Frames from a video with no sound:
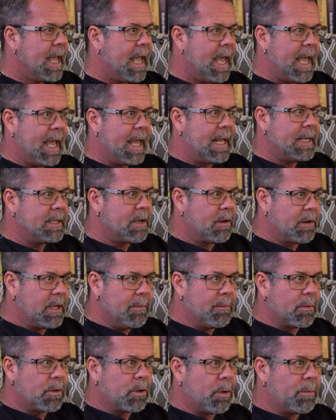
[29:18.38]
and their
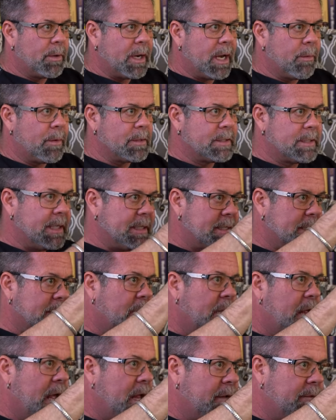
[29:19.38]
hemoglobin A1C is a
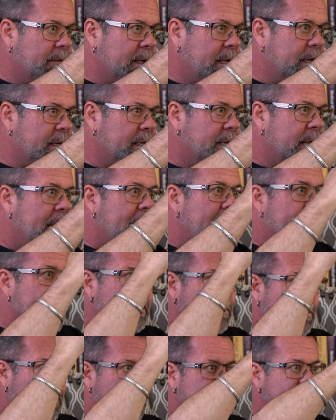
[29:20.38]
little elevated,
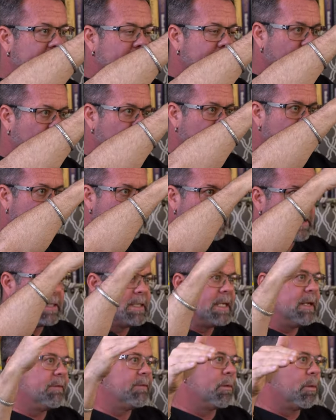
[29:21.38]
and they want to take Berberis to
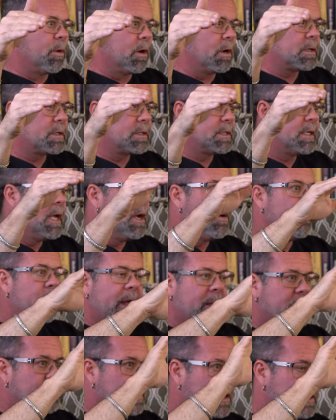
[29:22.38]
see if it works
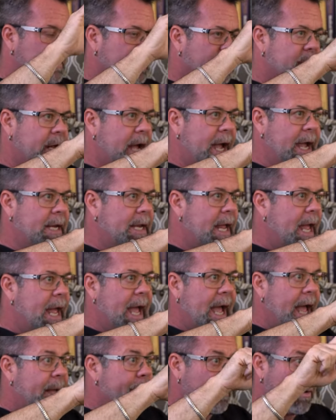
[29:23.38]
without changing their diet.
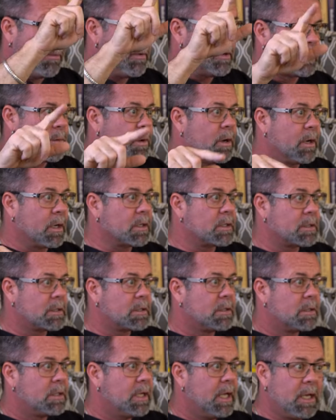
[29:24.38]
Berberis
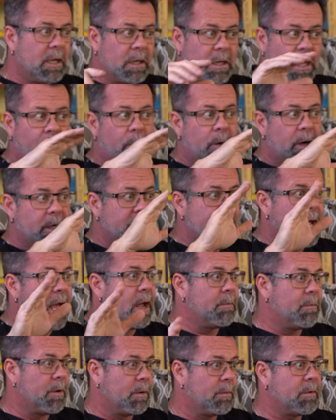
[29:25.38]
works; it'll lower it
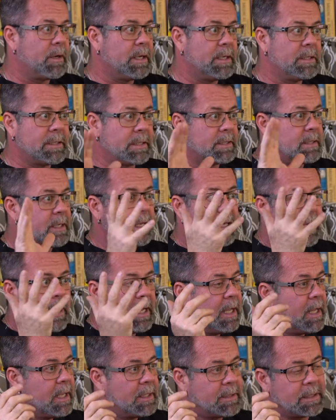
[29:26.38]
down. Berberines is a
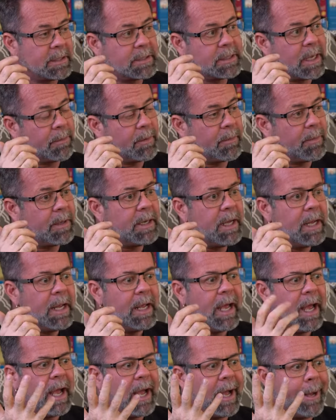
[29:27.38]
it's a supplement.
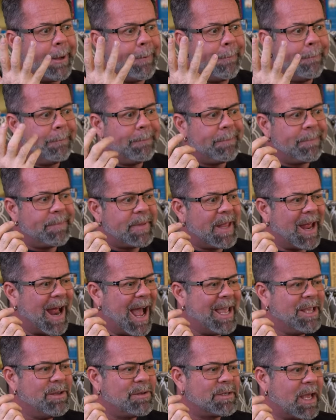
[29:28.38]
Um,
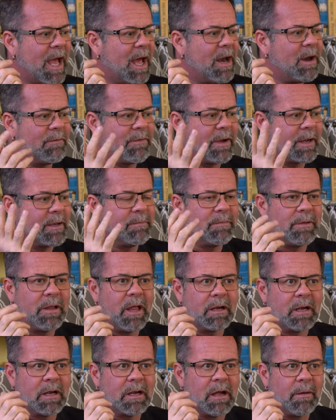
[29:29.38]
I use I don't know if I could
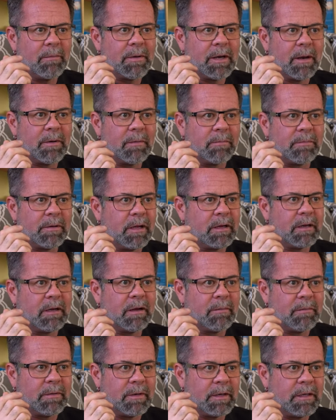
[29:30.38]
plug a company. I'm gonna plug a
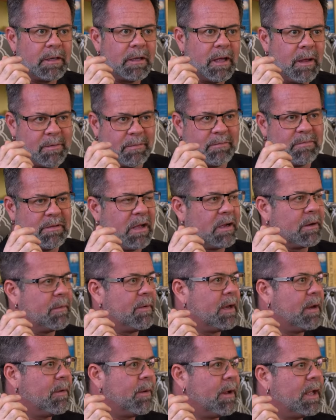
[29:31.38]
company. I'm gonna plug them
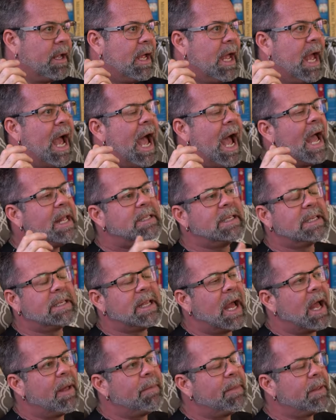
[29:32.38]
anyway.
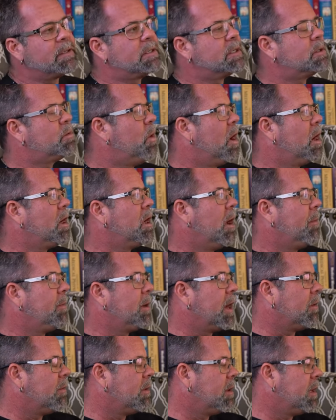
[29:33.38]
Did, um, there's this one
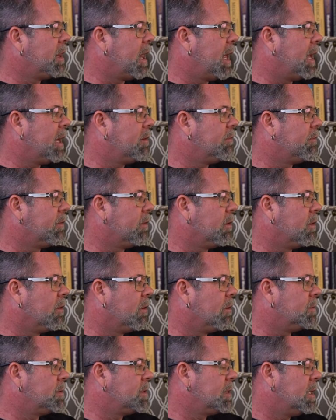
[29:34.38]
company I really like for
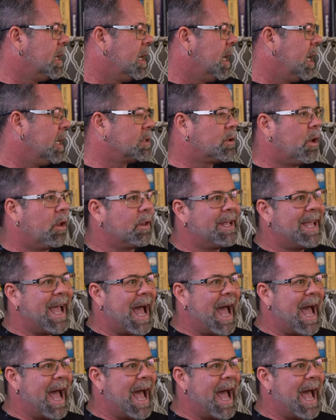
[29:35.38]
herbs. It's called